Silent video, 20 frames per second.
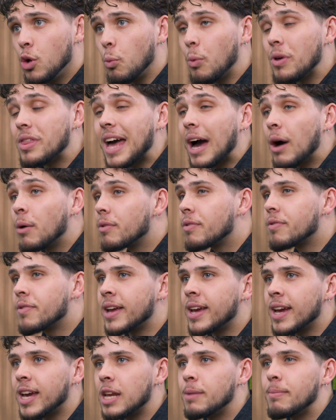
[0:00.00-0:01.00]
without
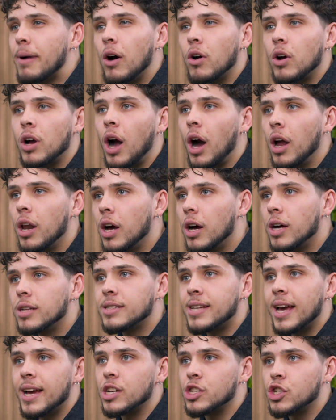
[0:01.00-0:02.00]
thinking about color,
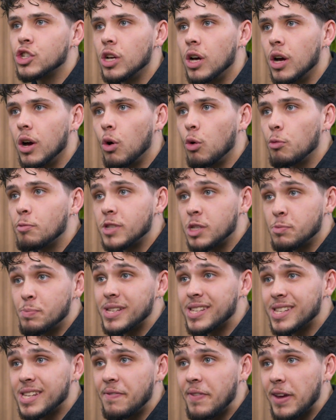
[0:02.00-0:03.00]
texture, or
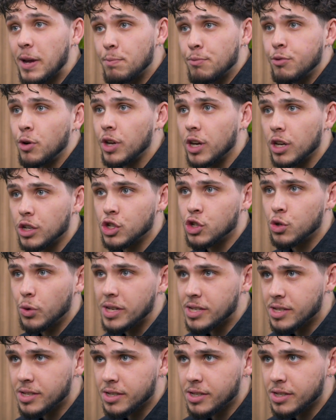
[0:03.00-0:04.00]
specific product
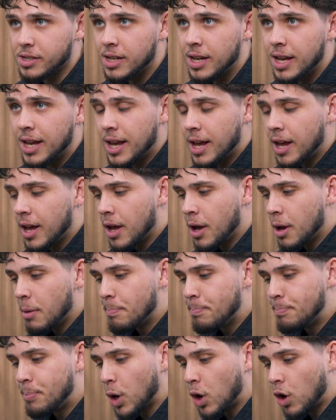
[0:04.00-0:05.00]
choices.
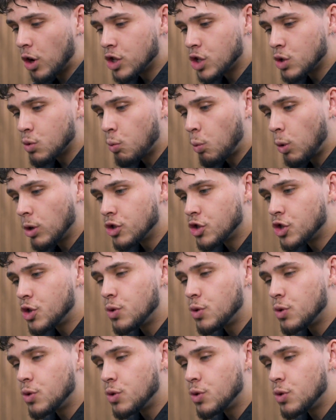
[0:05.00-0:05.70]
Because once